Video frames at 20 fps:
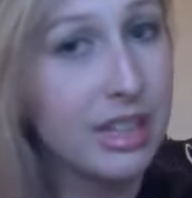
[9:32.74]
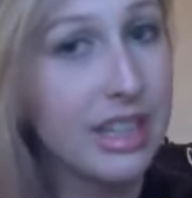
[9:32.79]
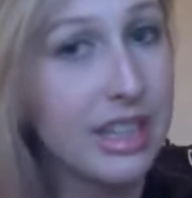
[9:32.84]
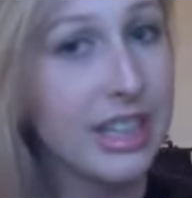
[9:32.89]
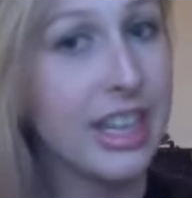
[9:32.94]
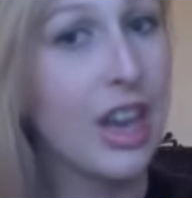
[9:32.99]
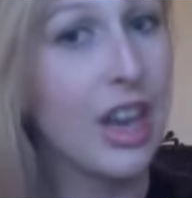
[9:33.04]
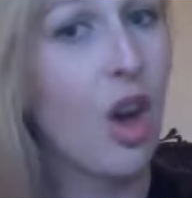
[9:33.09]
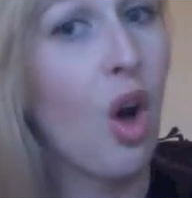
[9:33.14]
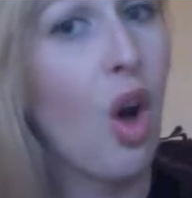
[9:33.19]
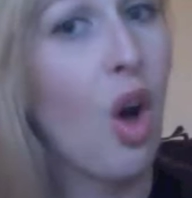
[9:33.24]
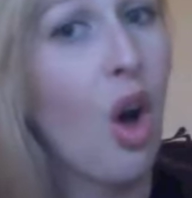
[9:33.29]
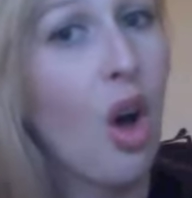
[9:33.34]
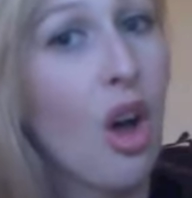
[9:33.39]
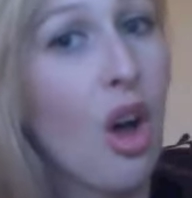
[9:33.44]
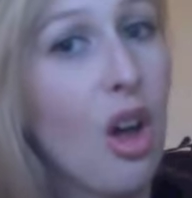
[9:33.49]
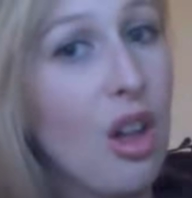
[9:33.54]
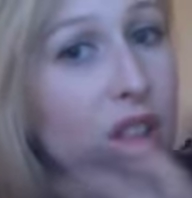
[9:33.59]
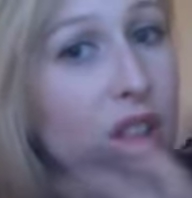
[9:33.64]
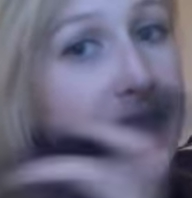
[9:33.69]
Get
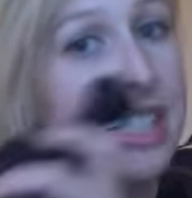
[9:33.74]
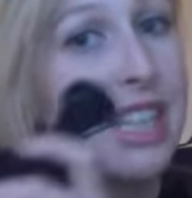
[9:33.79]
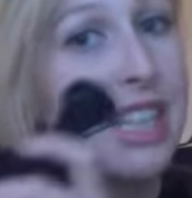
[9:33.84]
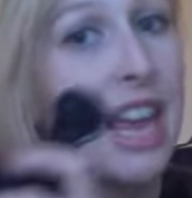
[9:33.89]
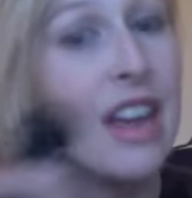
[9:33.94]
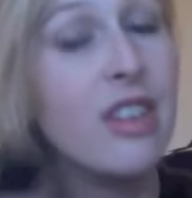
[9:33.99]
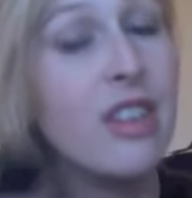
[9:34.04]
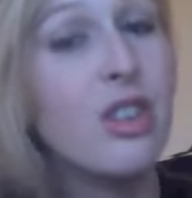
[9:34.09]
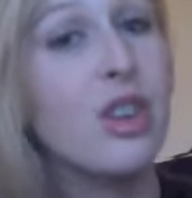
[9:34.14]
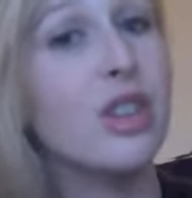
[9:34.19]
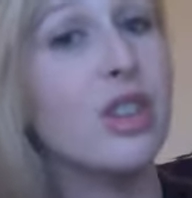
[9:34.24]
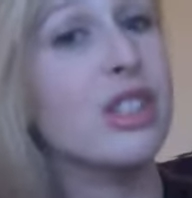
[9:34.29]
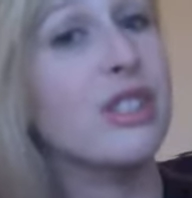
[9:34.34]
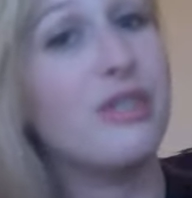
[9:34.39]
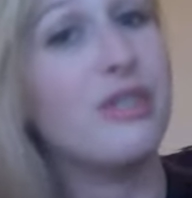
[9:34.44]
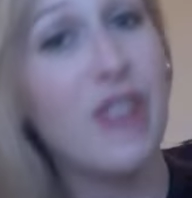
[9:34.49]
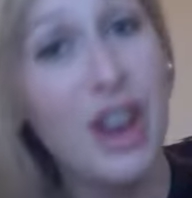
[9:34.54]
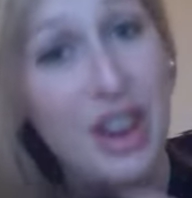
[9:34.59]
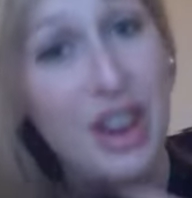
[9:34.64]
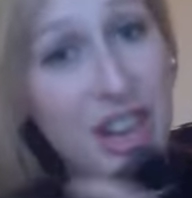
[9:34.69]
all the tangles
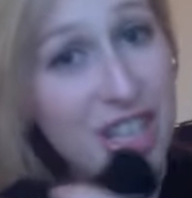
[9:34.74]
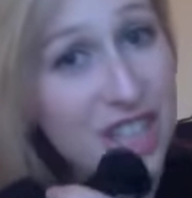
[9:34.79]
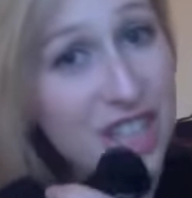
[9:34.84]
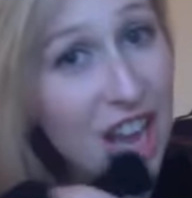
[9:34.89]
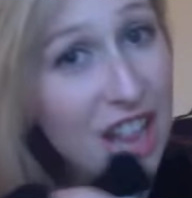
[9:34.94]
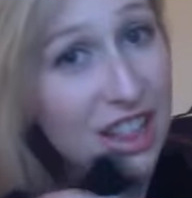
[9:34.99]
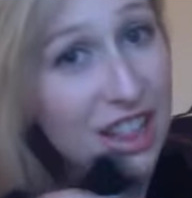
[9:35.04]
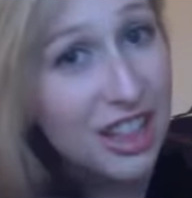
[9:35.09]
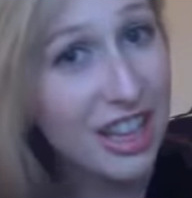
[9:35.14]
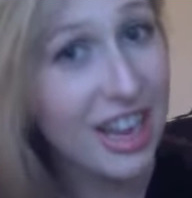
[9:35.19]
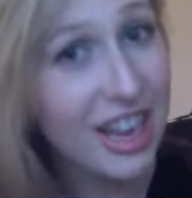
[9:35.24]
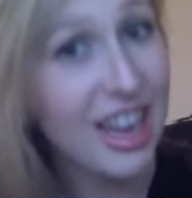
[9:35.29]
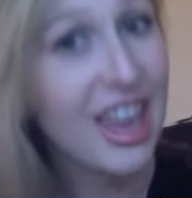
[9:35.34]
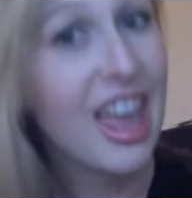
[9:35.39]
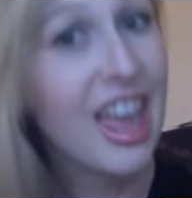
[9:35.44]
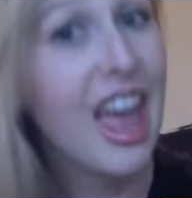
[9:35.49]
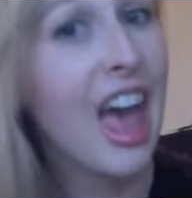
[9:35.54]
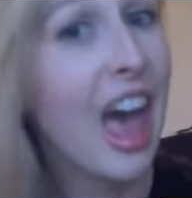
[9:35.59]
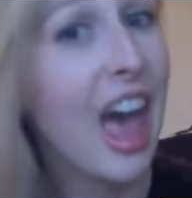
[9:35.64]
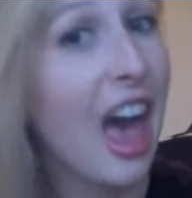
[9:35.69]
very gently
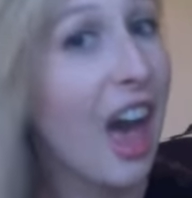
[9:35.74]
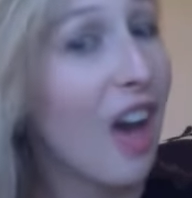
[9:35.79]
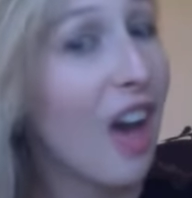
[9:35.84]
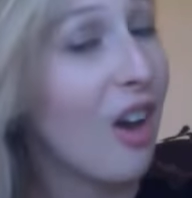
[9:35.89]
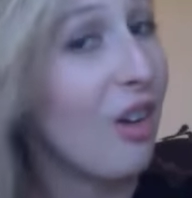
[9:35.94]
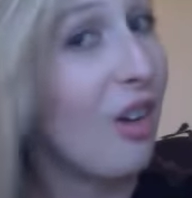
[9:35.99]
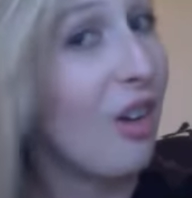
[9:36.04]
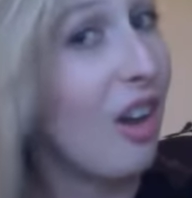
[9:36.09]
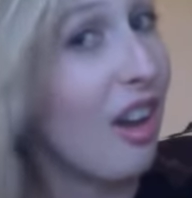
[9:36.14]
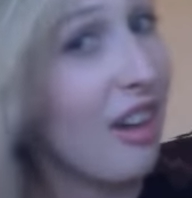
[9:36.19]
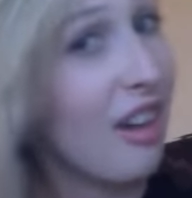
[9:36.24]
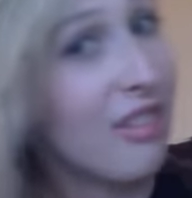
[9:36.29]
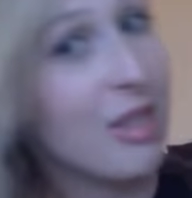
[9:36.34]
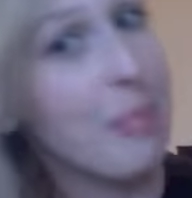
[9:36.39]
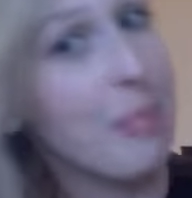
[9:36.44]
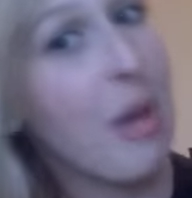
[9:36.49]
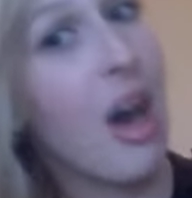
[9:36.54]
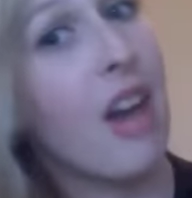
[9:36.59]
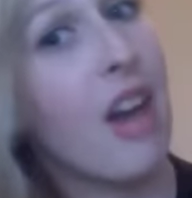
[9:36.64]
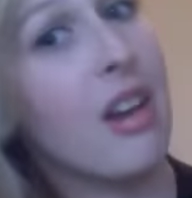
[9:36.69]
out of the
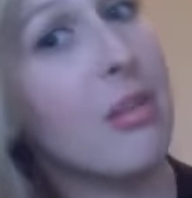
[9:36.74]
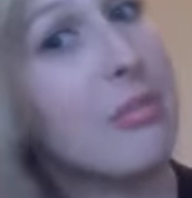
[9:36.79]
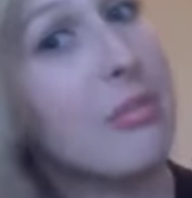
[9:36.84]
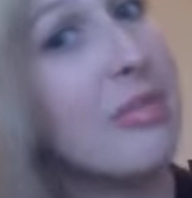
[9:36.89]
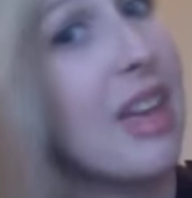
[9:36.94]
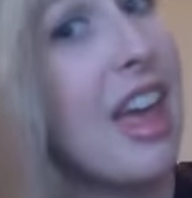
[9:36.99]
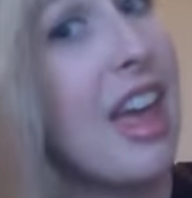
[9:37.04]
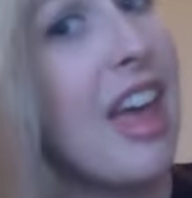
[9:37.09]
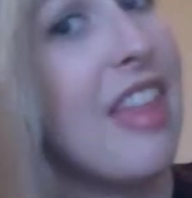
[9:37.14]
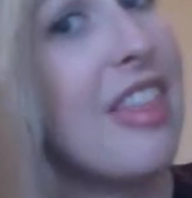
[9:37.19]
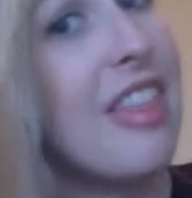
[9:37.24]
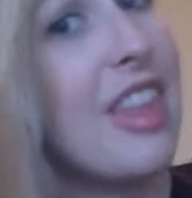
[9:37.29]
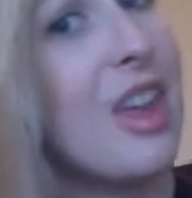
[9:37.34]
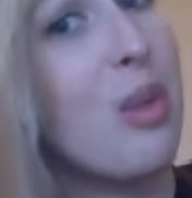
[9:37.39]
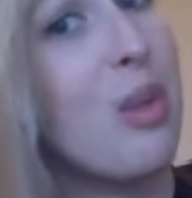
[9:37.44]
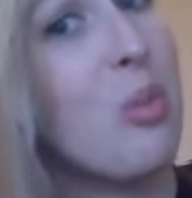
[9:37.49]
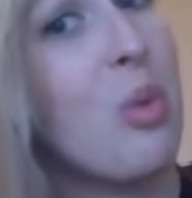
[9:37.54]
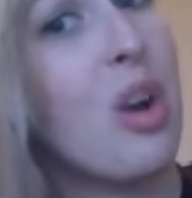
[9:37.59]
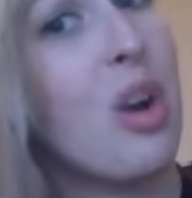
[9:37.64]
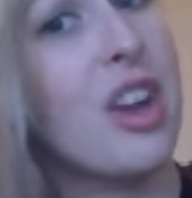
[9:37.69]
bottom, and
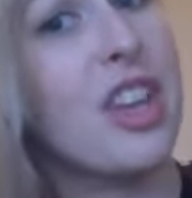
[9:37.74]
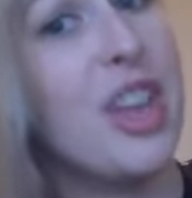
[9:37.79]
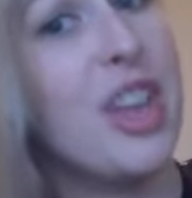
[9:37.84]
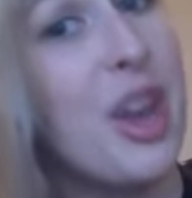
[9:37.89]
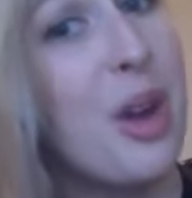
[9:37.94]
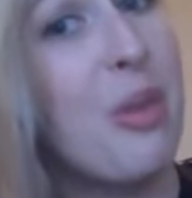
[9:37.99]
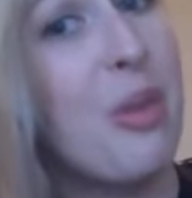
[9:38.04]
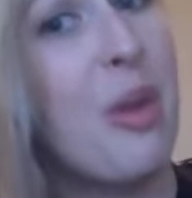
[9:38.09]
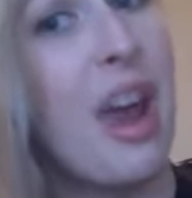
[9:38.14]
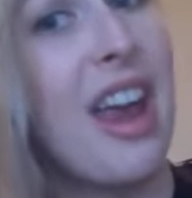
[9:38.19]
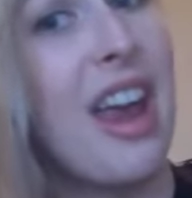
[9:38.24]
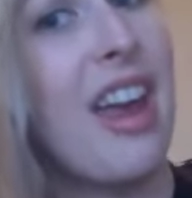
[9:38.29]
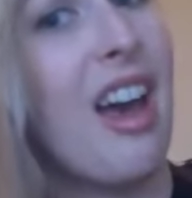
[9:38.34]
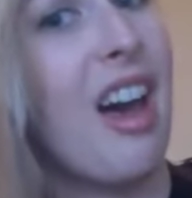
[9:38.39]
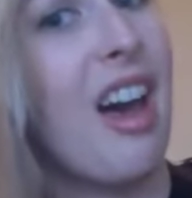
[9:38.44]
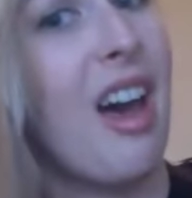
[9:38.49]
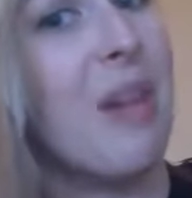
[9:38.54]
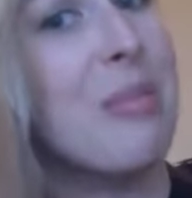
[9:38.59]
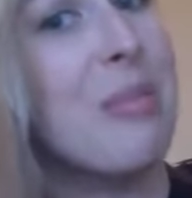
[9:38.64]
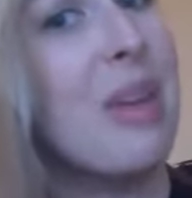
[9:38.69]
then work your way
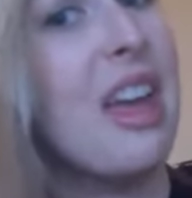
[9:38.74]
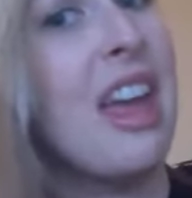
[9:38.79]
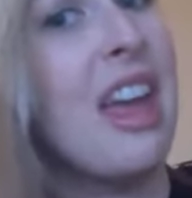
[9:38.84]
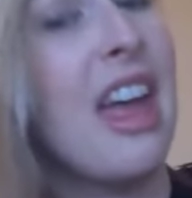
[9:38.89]
up.